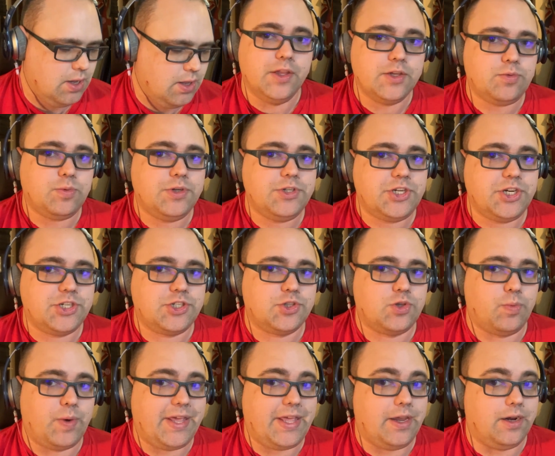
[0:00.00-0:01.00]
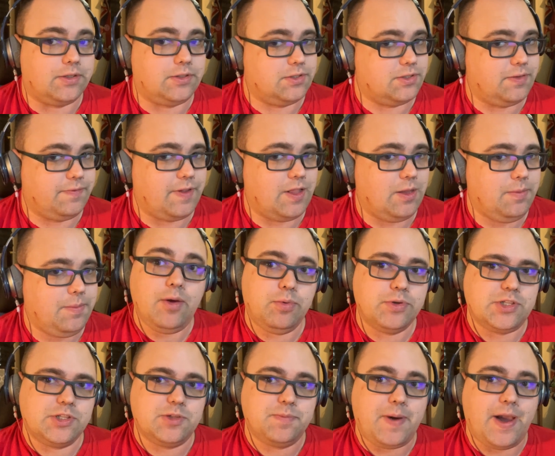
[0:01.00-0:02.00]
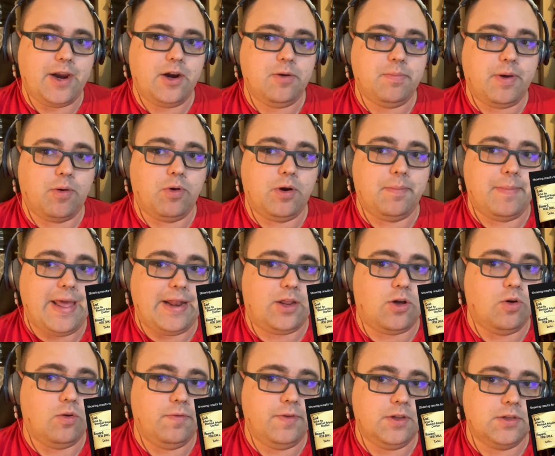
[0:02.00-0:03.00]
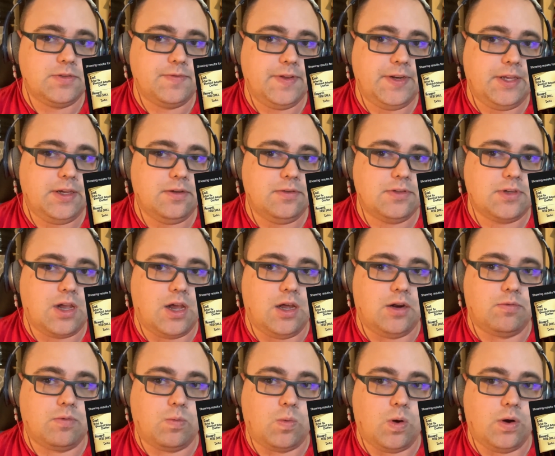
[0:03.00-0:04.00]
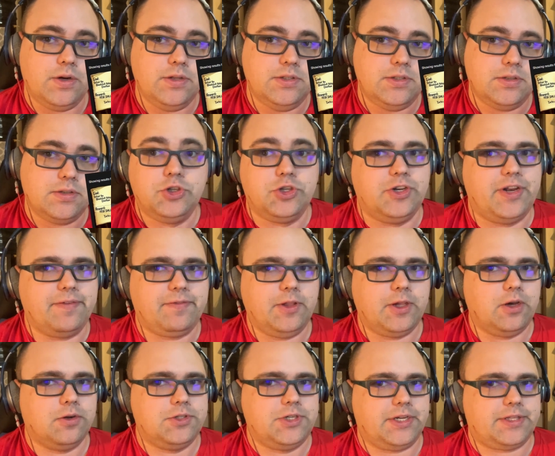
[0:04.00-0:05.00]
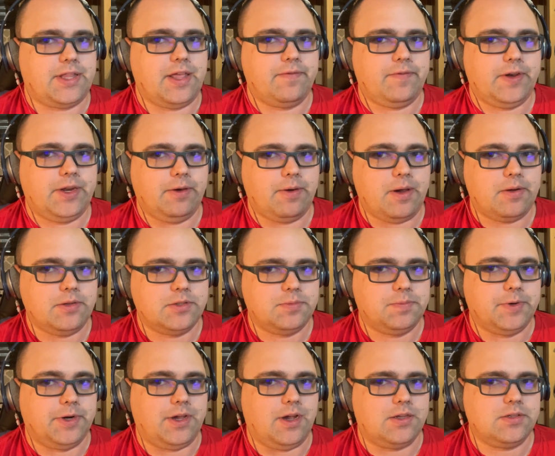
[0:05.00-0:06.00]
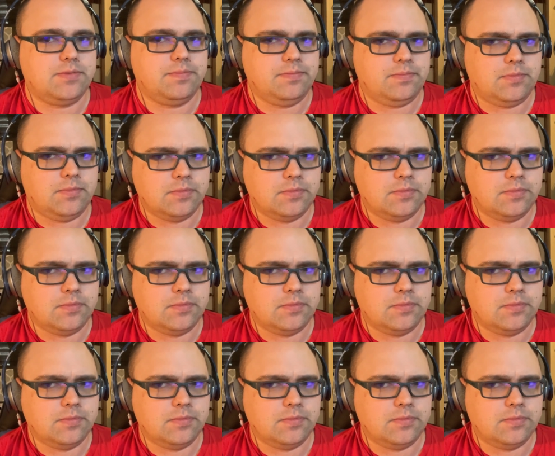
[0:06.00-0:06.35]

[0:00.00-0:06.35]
This one changes the way characters develop. It was inspired by one of Matt Colville's videos on rewards. You should definitely go check that video out. It's pretty awesome.